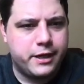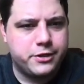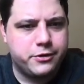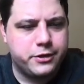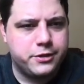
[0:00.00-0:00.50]

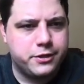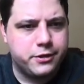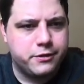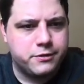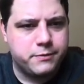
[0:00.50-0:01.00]
Generally still
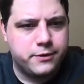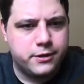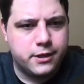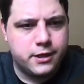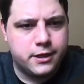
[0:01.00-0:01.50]
usable.
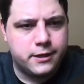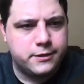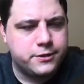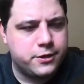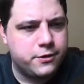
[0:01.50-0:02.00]

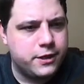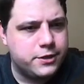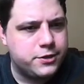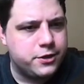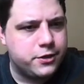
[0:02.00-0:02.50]
So let's
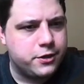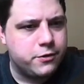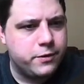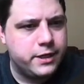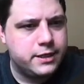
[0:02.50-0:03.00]
start the
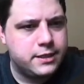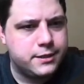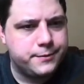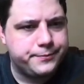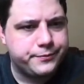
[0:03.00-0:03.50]
quiz.
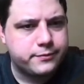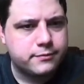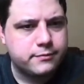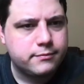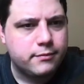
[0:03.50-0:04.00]

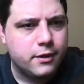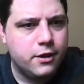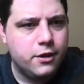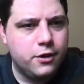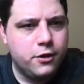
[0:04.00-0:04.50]

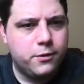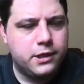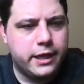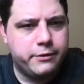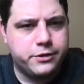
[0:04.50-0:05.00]
What
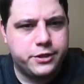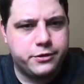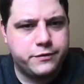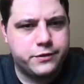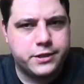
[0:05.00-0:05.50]
language is
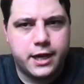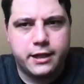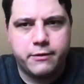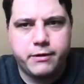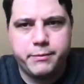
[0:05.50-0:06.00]
used for
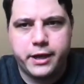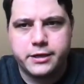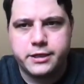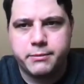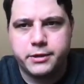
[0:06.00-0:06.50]
styling web
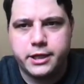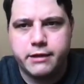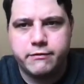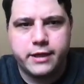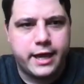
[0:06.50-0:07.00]
pages? I
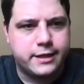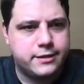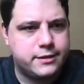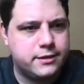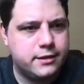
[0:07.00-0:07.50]
believe
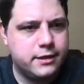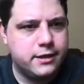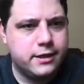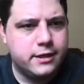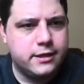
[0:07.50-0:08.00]
that's
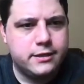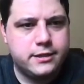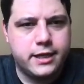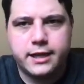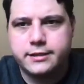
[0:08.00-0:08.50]

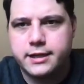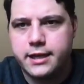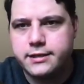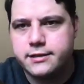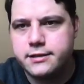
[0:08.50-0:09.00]

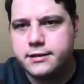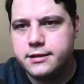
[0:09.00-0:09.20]
CSS.